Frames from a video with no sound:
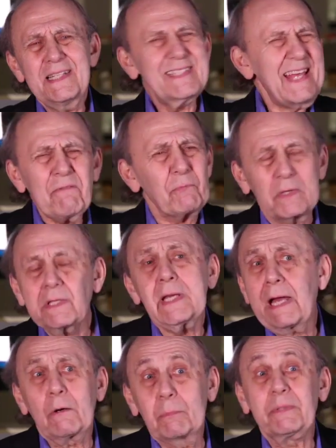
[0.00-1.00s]
is that
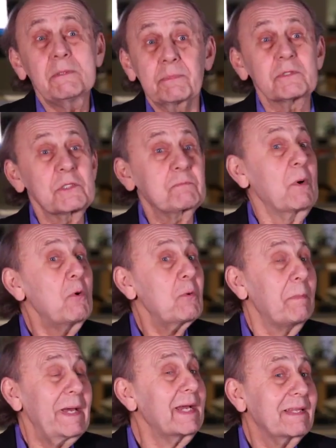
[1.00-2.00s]
really how people
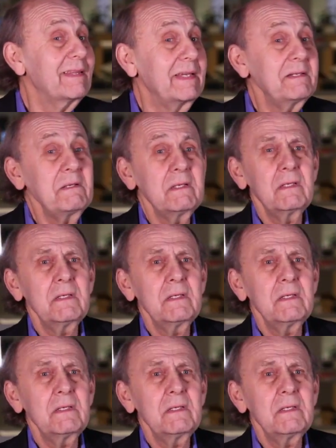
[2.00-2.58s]
spoke back then,